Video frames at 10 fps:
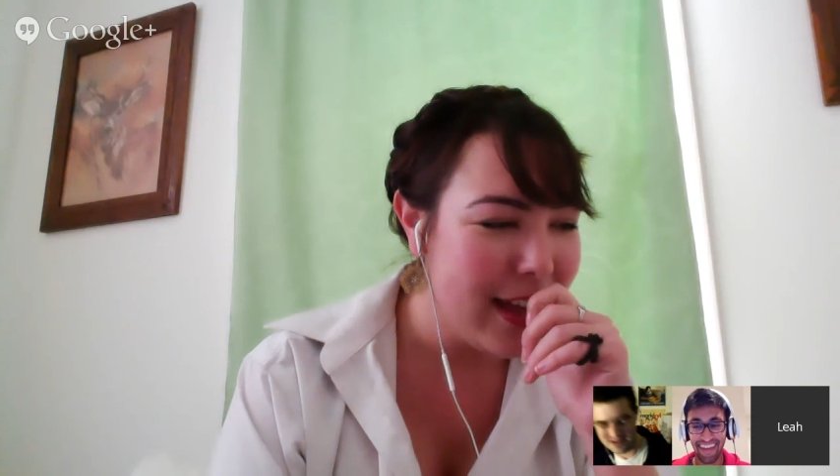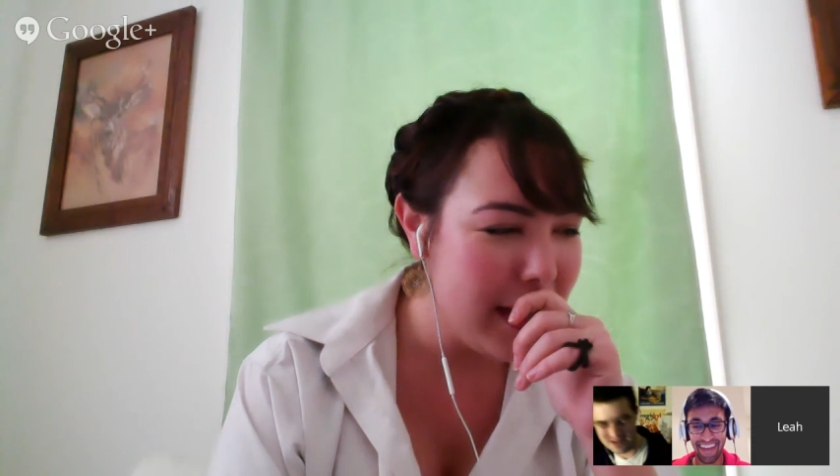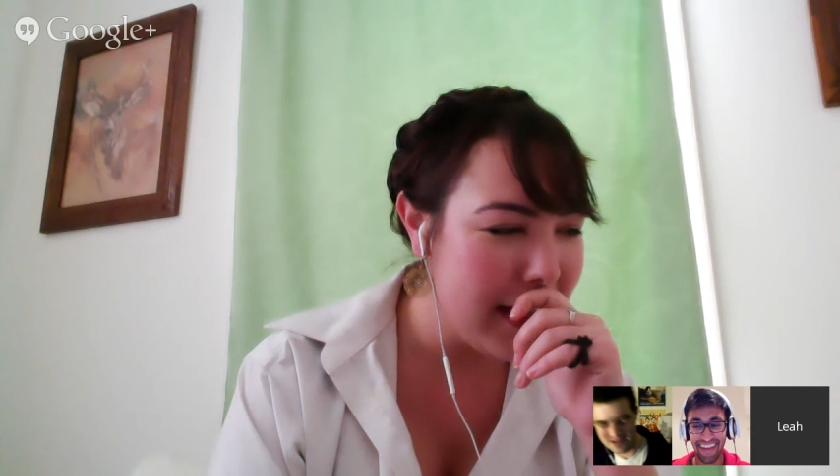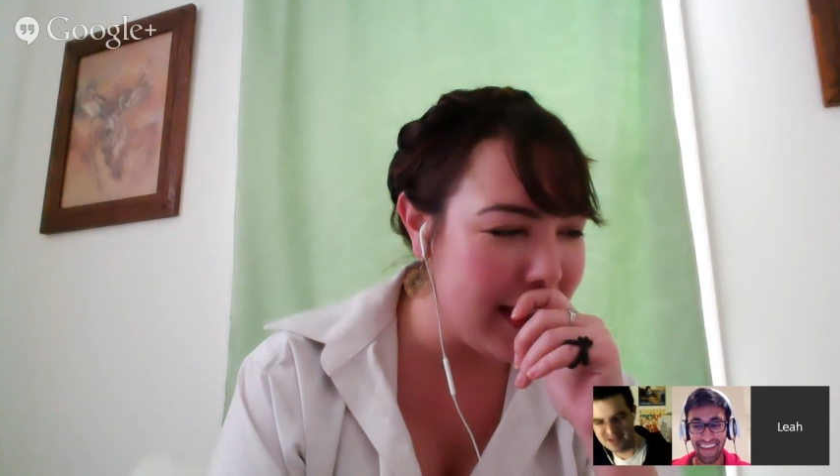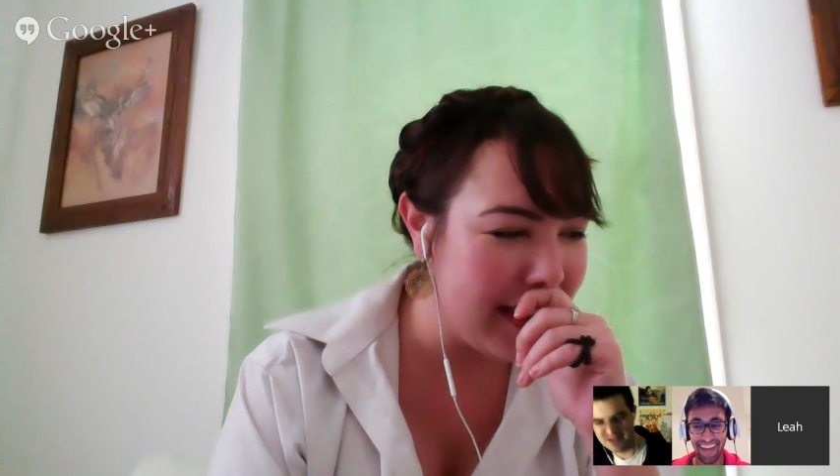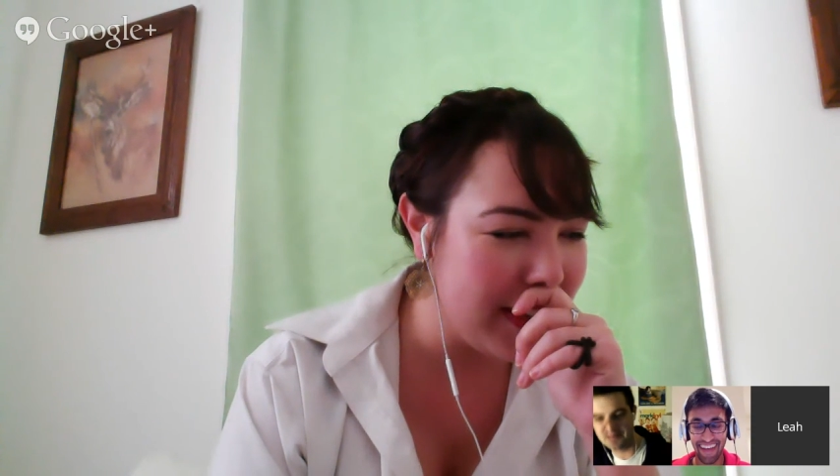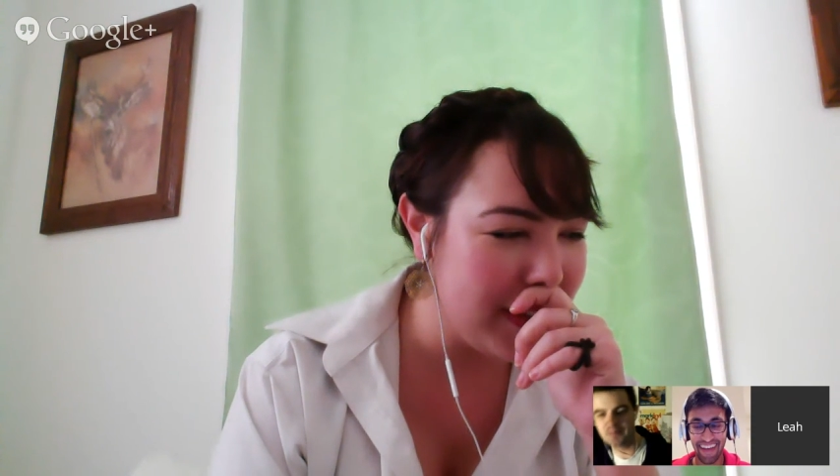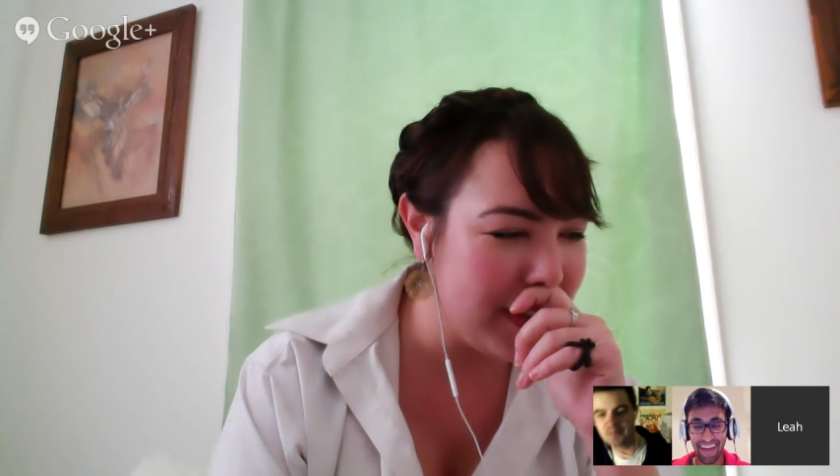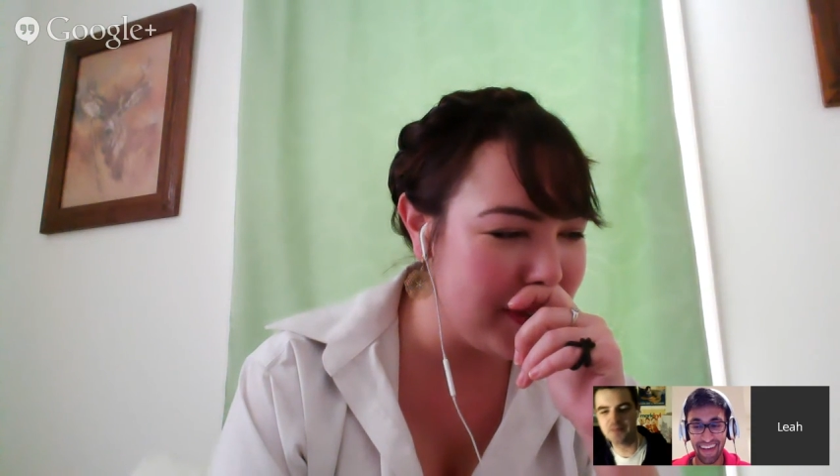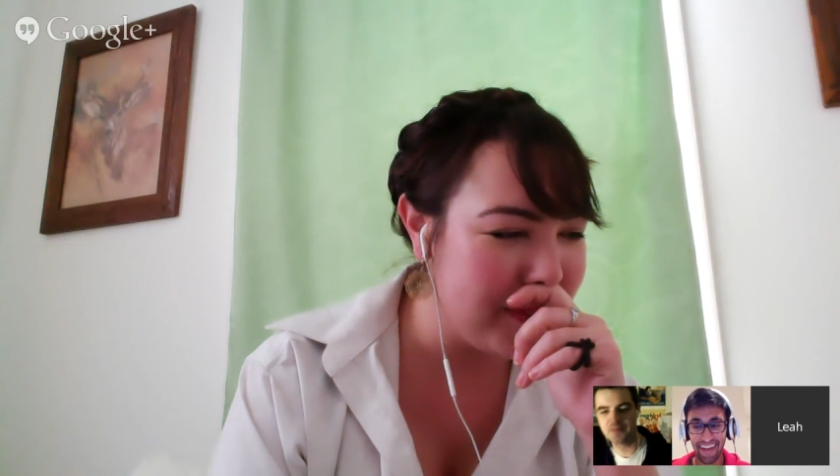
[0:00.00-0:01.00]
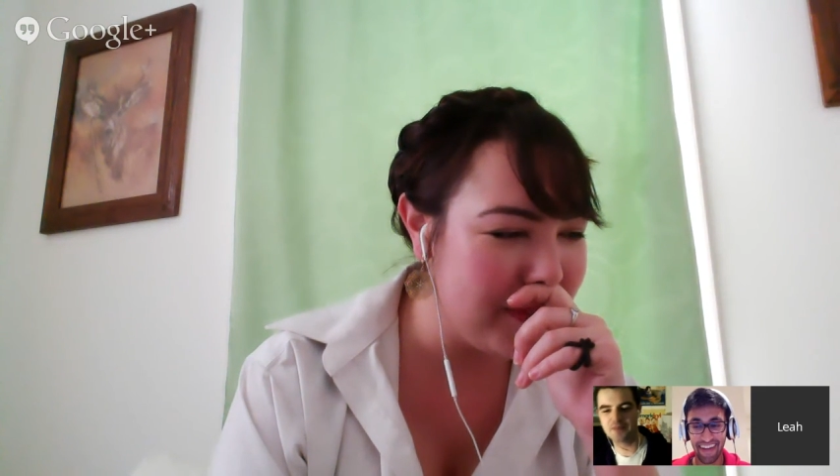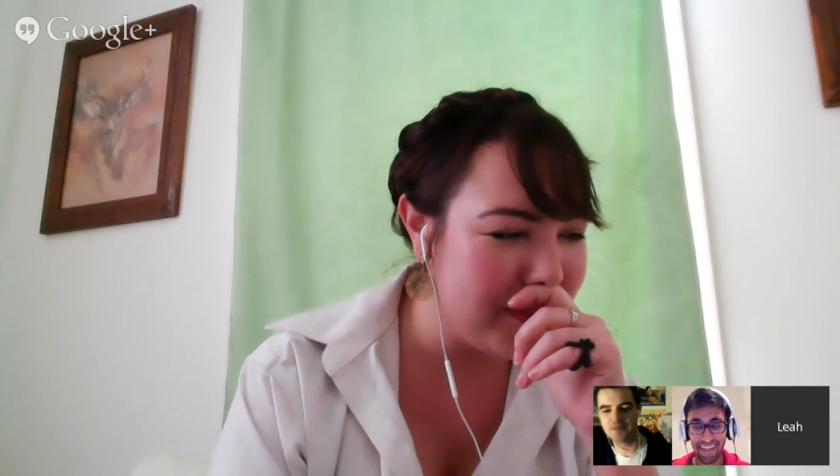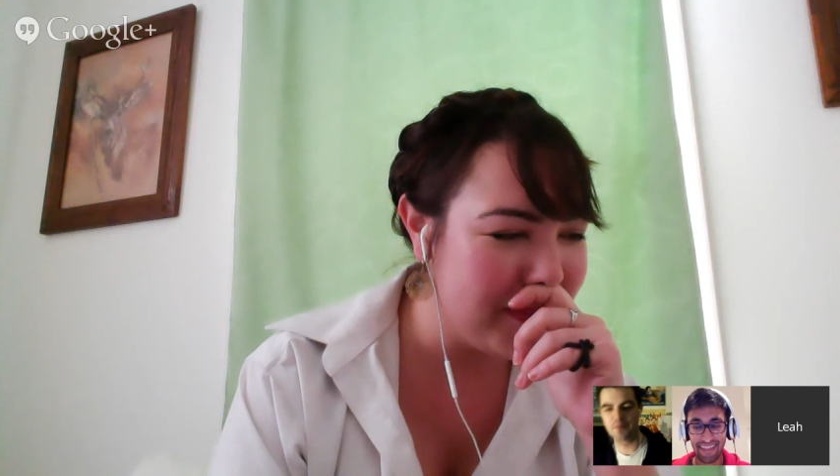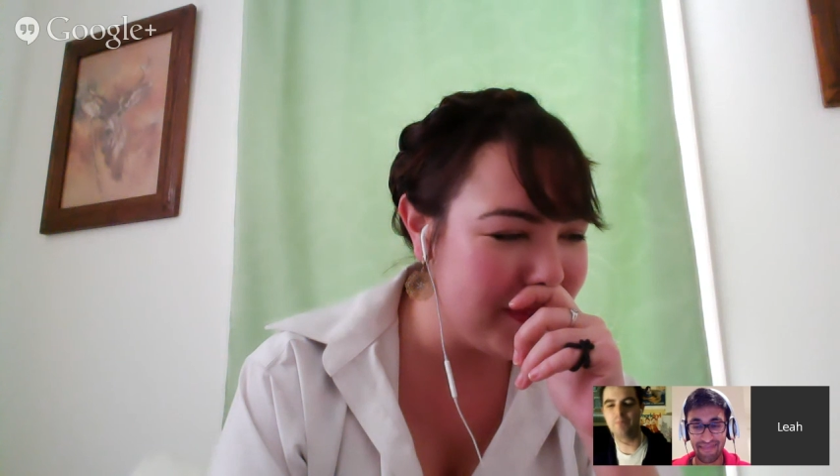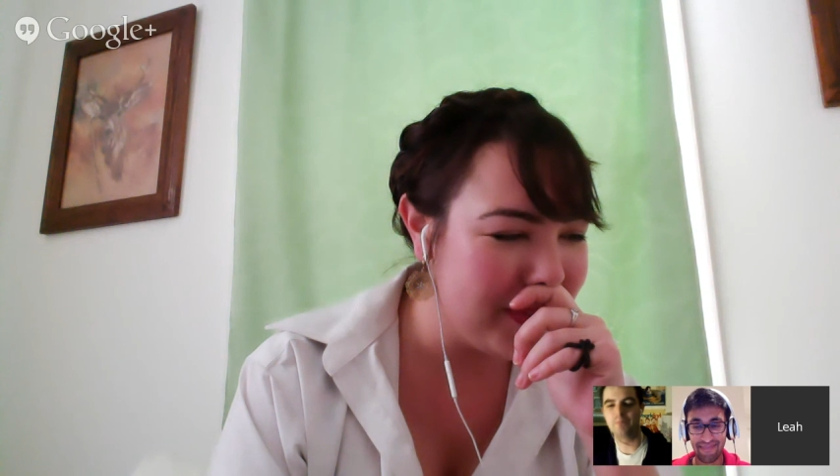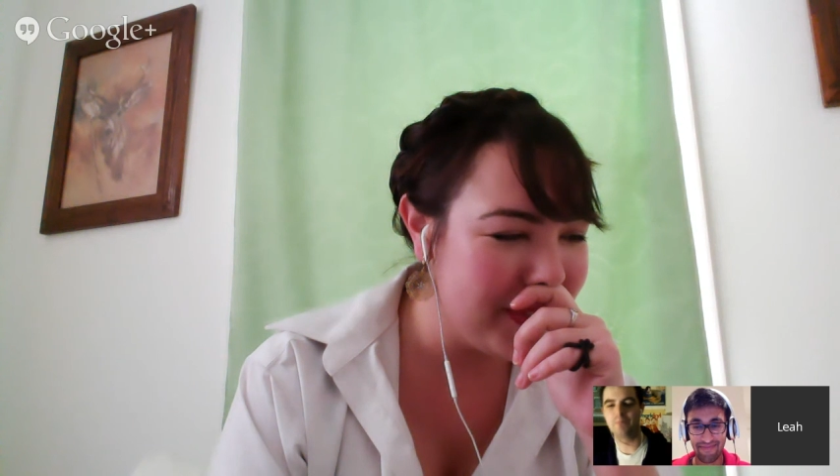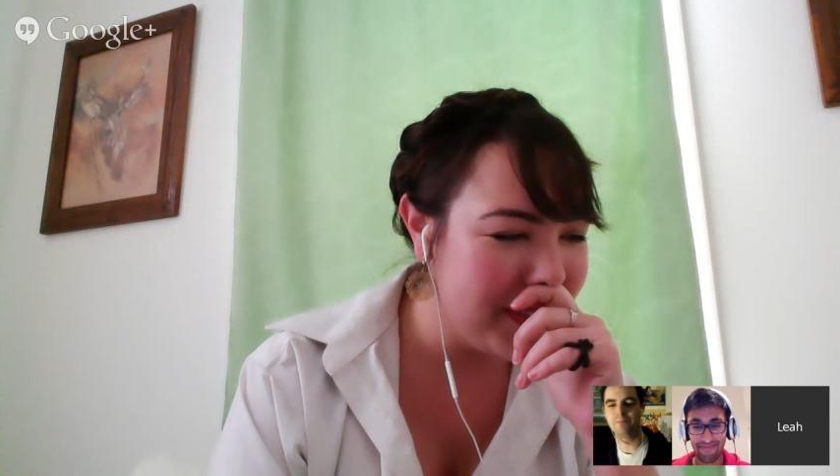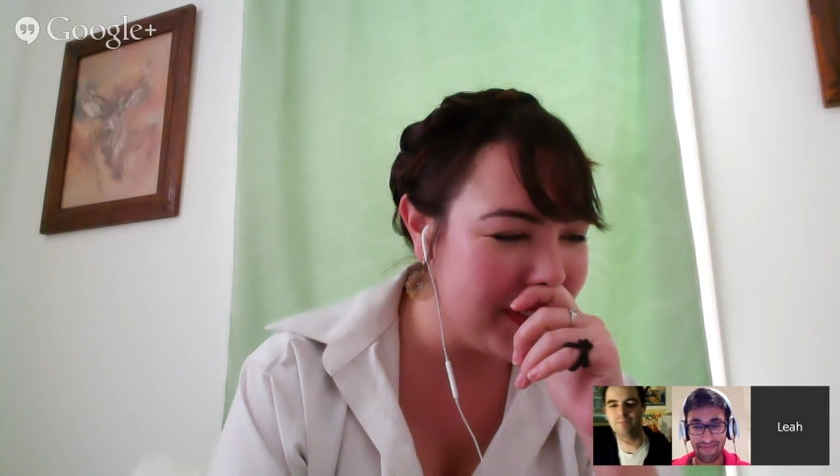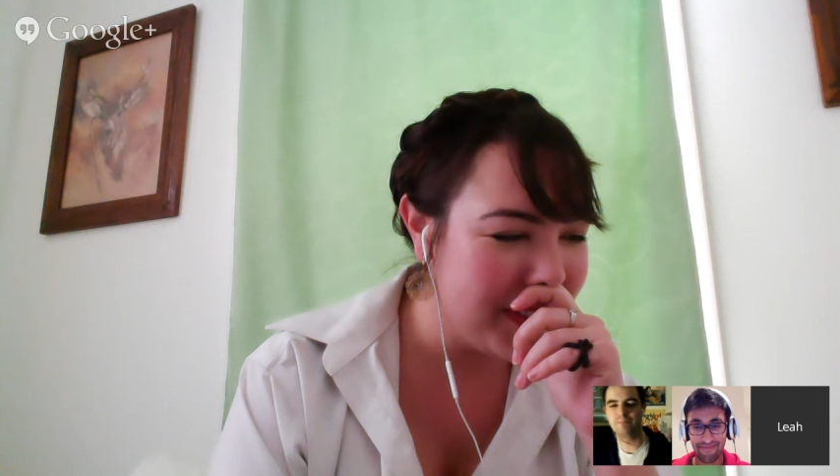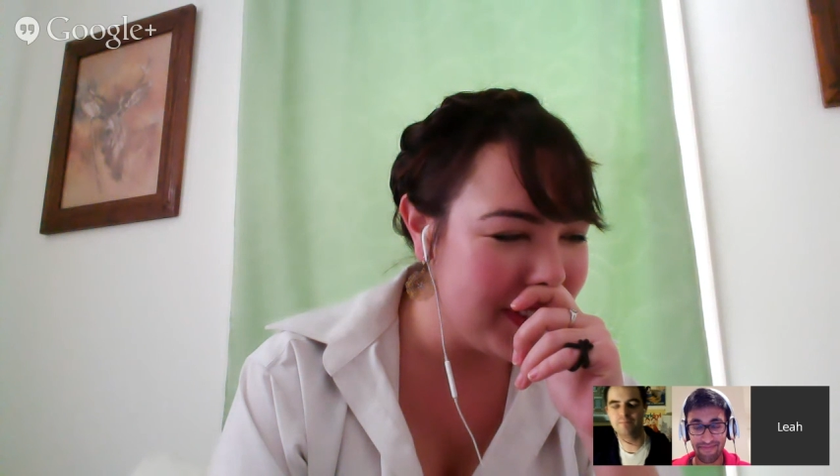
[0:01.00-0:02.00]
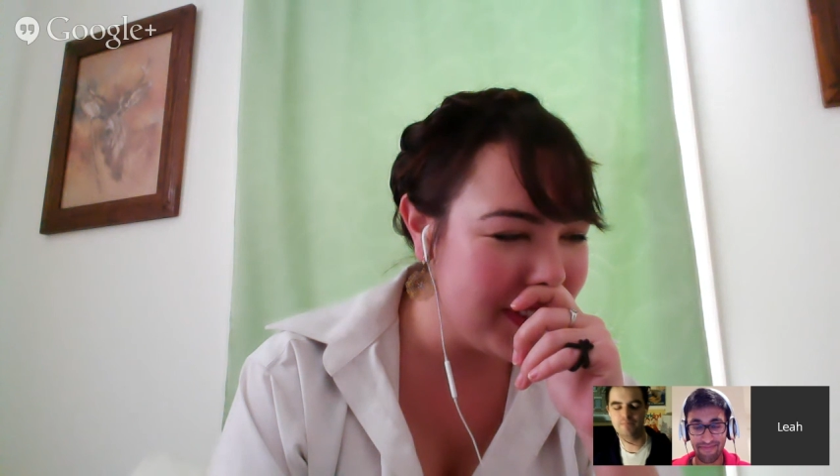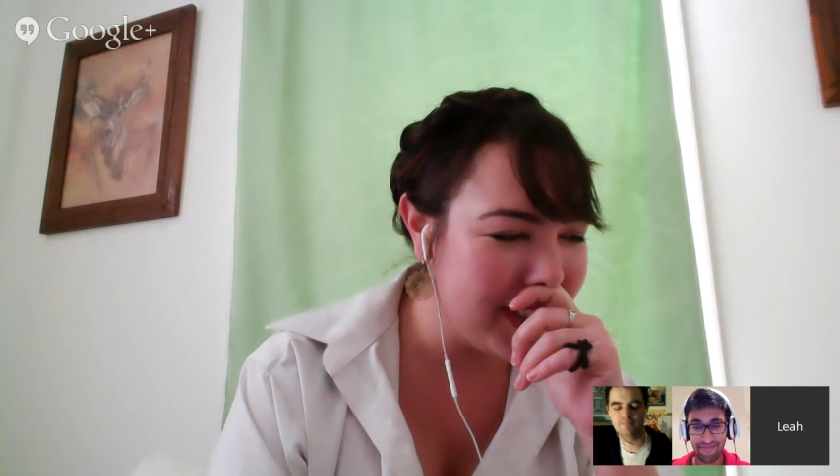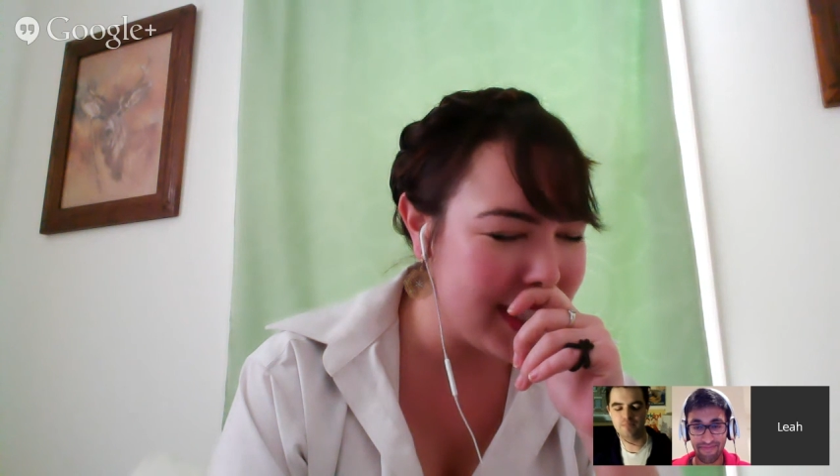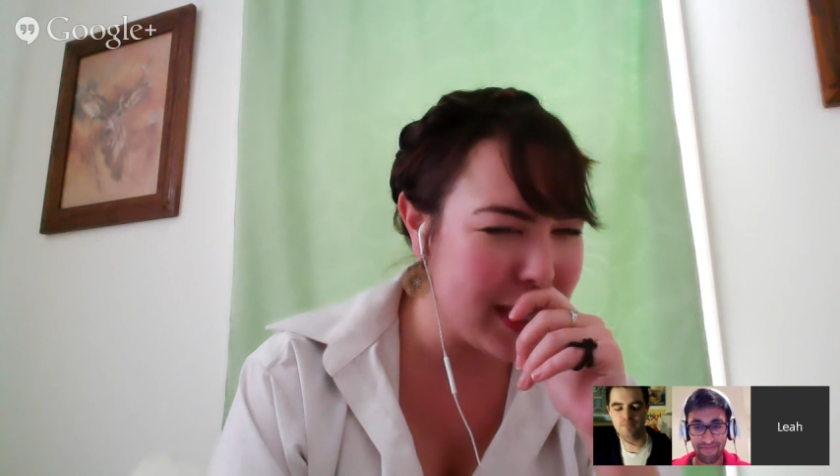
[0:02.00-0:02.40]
on. Is